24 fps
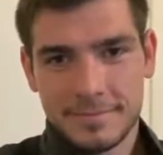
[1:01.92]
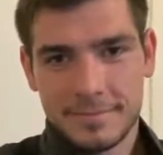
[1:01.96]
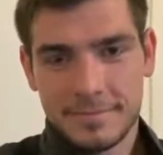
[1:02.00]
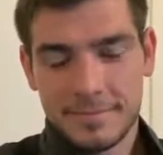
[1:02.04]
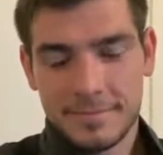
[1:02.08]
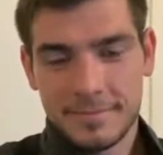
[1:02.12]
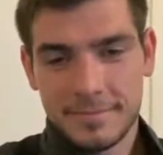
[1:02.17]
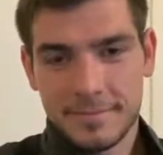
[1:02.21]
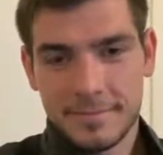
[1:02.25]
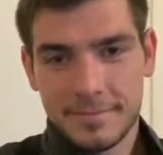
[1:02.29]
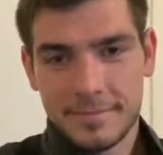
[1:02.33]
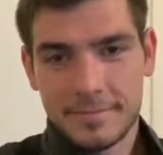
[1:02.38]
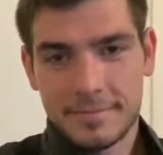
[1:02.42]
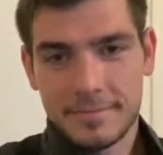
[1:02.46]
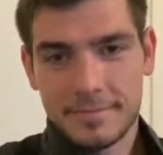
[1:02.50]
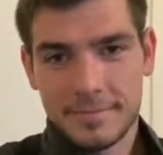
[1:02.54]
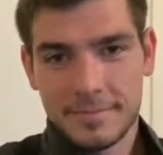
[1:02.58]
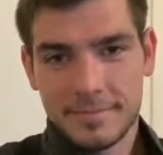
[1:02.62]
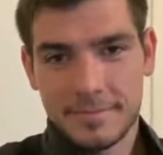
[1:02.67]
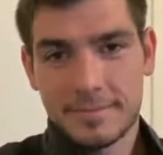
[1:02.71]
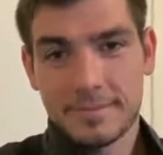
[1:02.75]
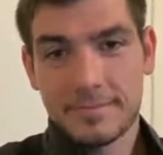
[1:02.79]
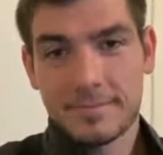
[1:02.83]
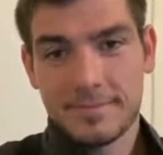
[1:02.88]

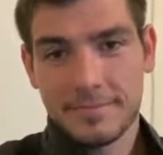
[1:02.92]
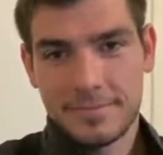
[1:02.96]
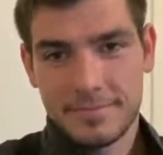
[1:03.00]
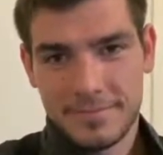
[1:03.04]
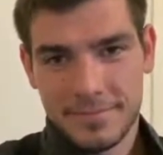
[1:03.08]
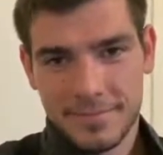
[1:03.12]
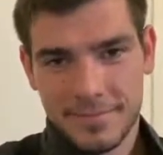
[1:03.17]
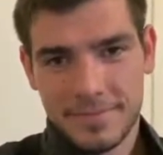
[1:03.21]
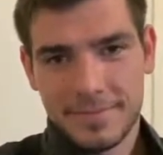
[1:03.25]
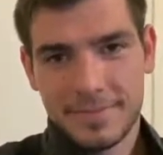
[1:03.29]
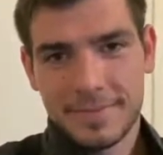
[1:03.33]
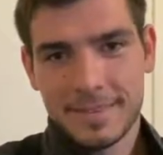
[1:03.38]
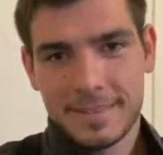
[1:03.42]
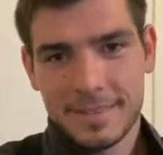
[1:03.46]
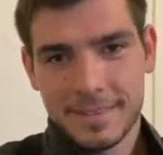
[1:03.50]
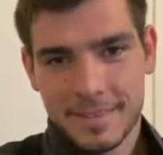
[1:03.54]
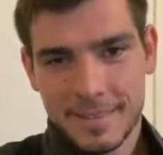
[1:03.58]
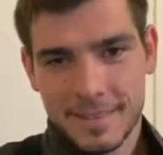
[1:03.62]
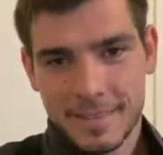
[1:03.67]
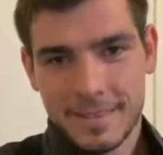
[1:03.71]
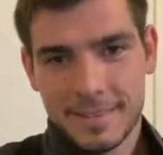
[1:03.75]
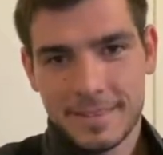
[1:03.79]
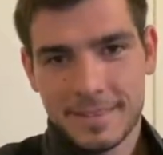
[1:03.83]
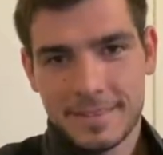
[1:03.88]

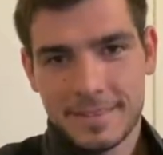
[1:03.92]
This person isn't speaking.